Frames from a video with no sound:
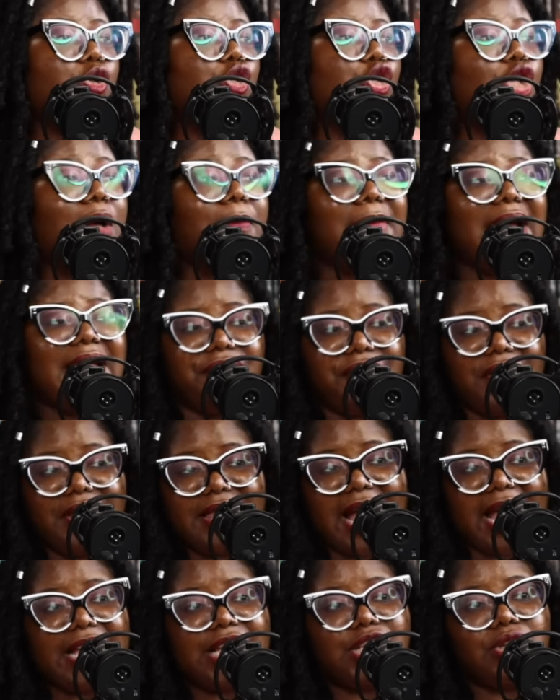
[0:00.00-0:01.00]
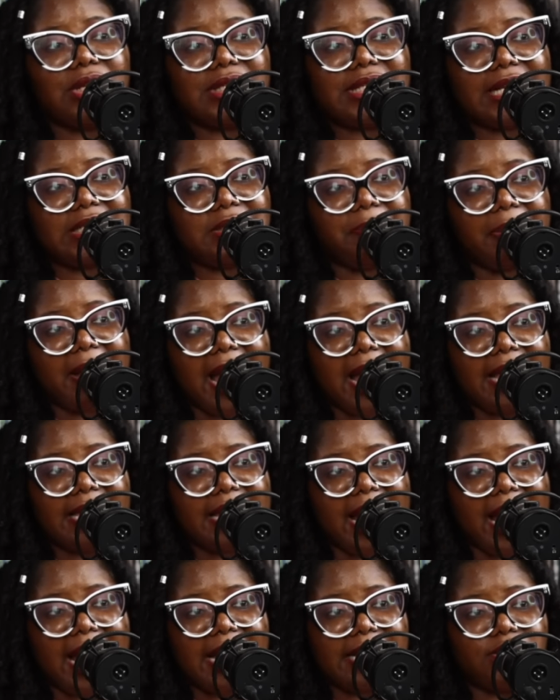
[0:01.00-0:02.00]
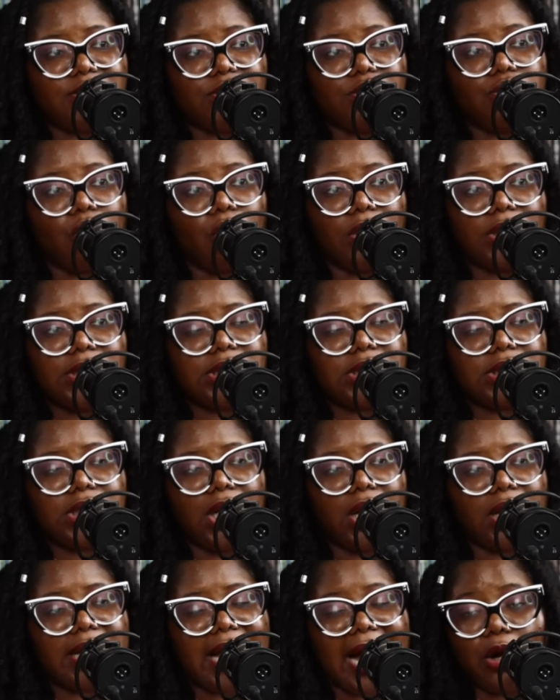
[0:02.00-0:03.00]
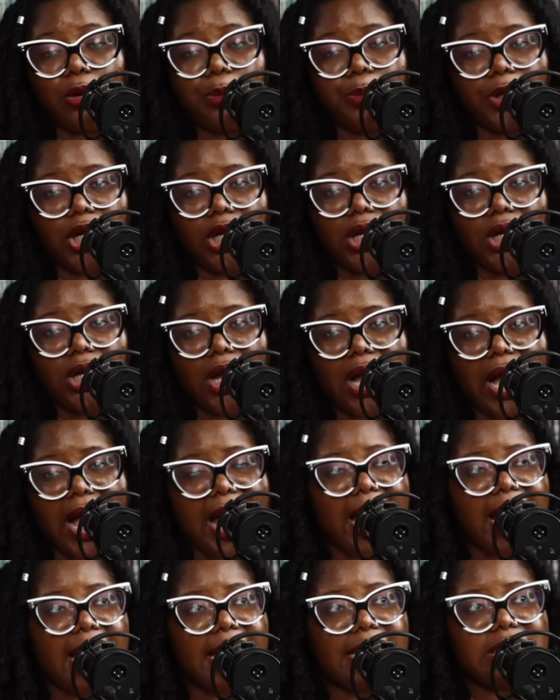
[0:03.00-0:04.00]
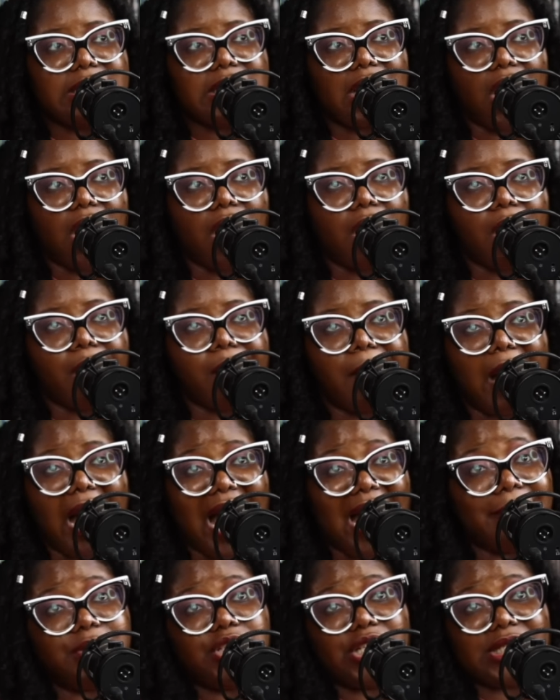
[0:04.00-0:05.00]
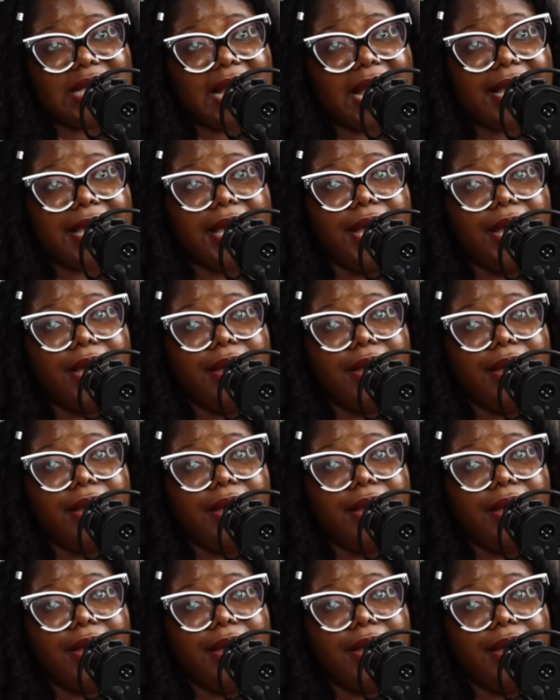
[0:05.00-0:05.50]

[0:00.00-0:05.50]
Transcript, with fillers: Some might think that he's not as bad as Lord Cowper, and um, I'm just like,